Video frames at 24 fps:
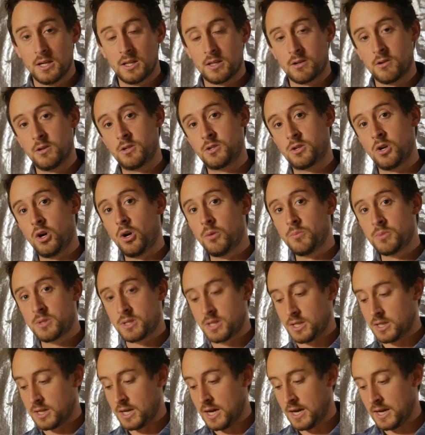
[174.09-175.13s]
There are jobs
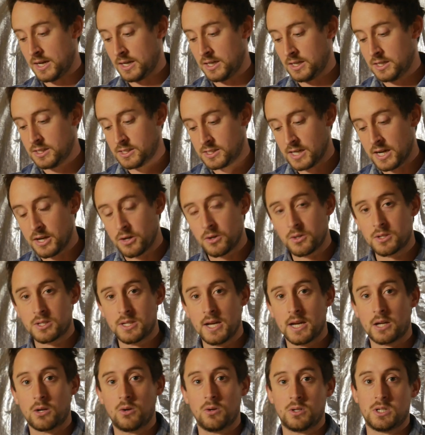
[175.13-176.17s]
that a dado
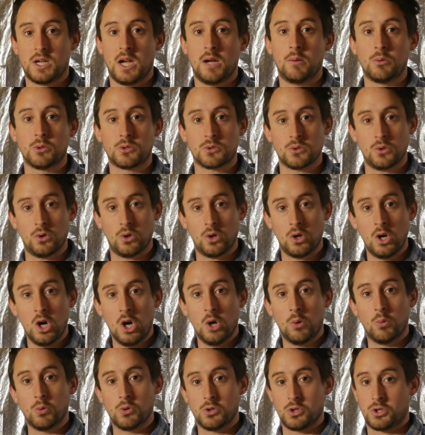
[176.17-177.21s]
stack on a table saw
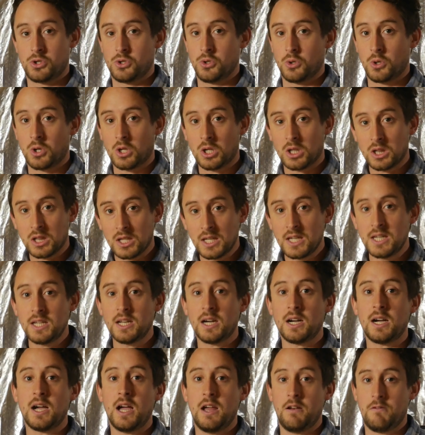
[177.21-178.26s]
will just do
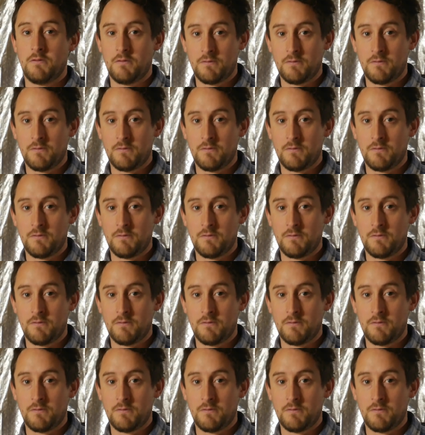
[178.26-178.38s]
cleaner and